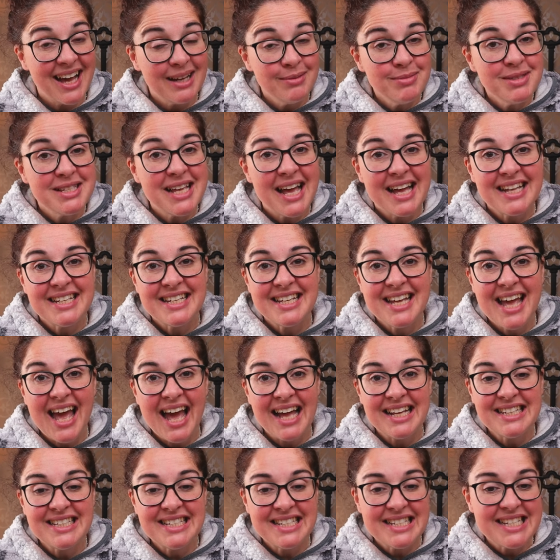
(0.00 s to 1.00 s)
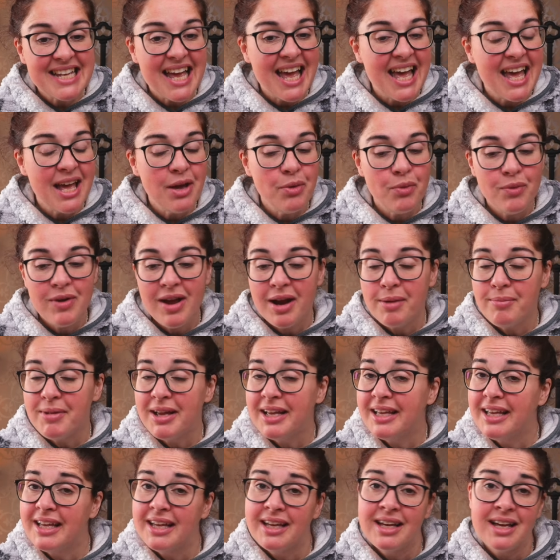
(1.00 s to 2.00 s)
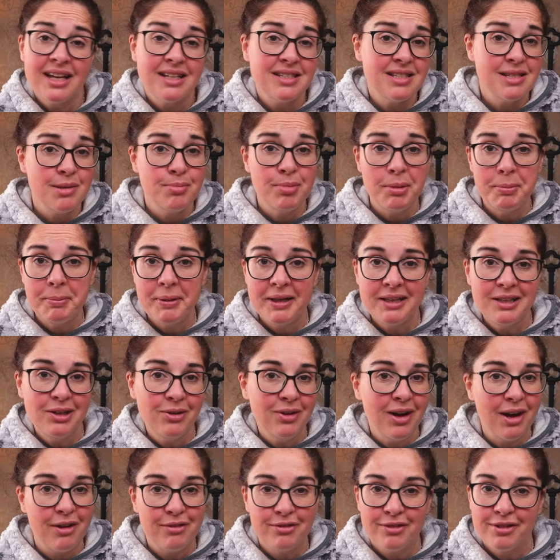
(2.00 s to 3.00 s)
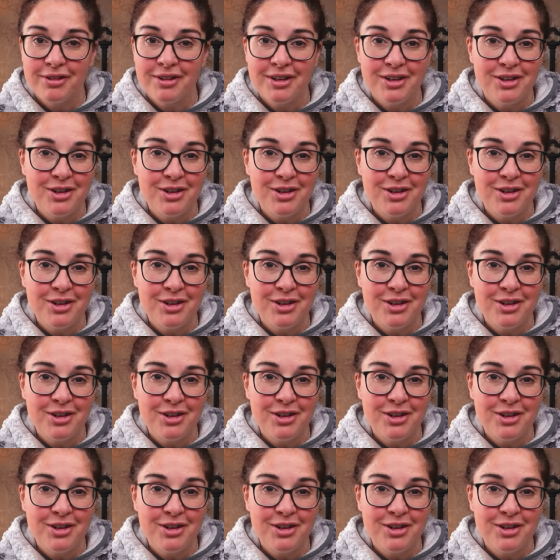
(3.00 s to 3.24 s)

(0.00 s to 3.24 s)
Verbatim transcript: I'm Sandy and today we are making a simple pillow cover,